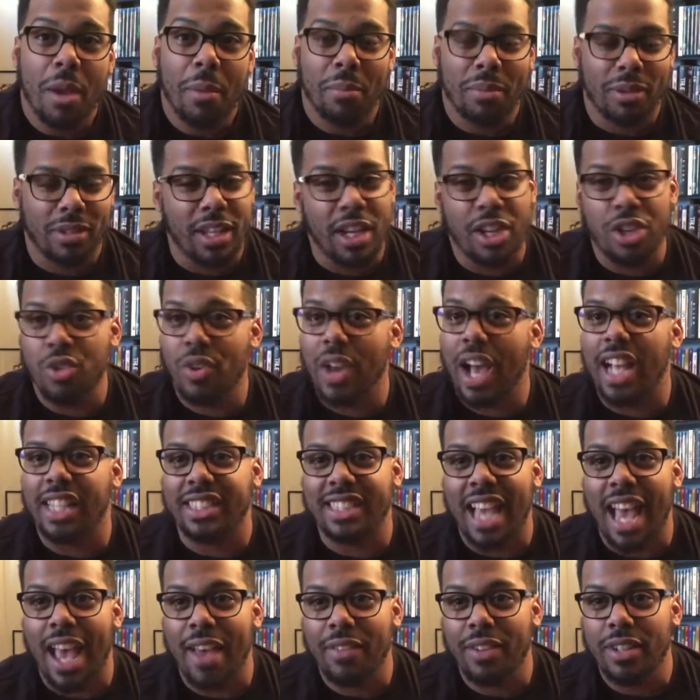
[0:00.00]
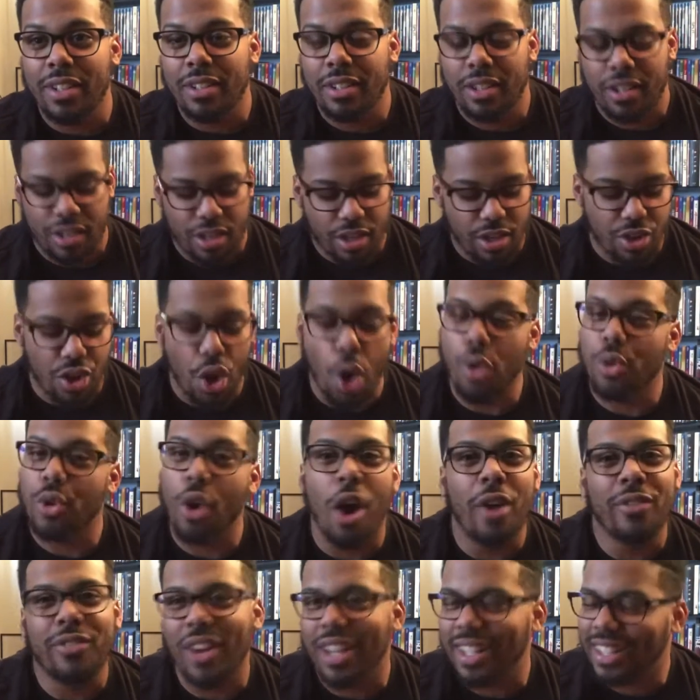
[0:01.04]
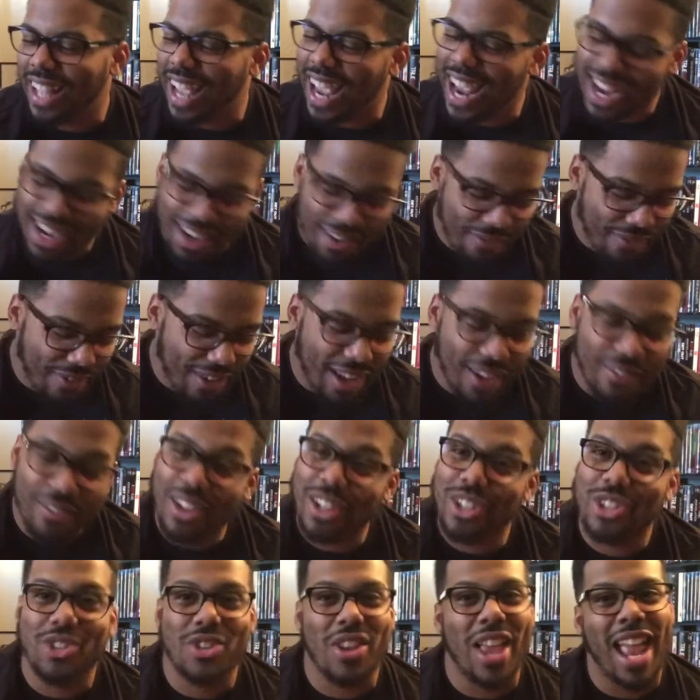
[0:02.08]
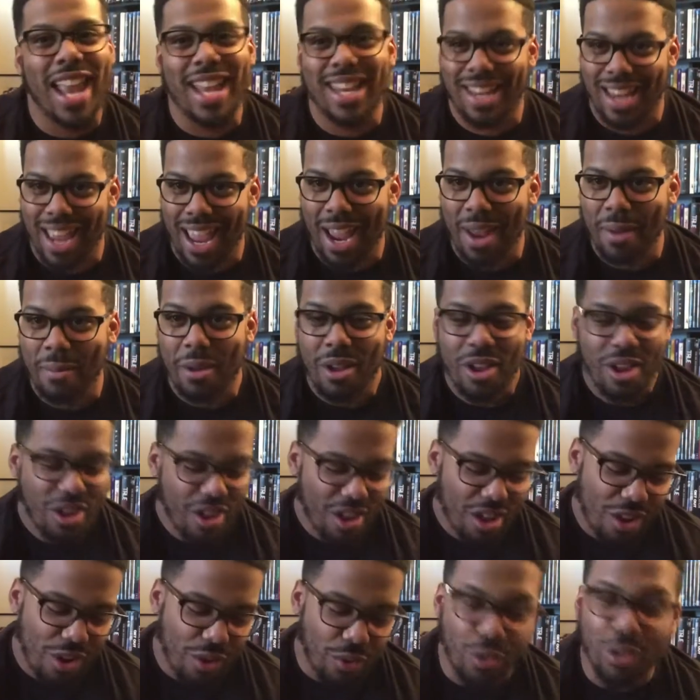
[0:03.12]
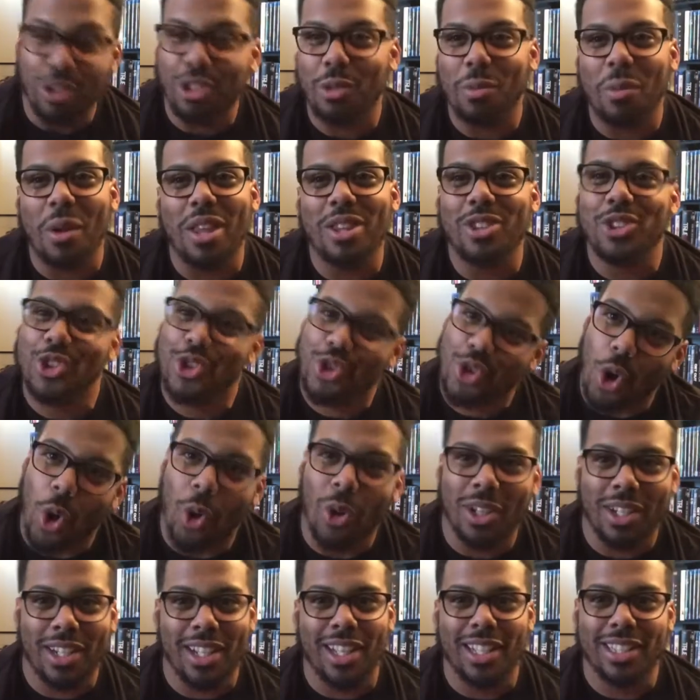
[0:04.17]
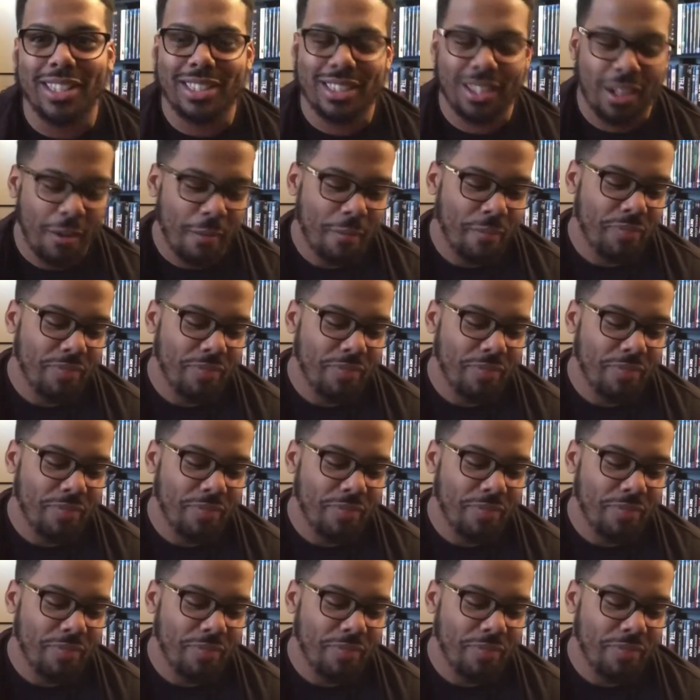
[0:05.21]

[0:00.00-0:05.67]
But there you guys have it. No Nova at the end of Avengers Endgame. Russo Brothers trolling us.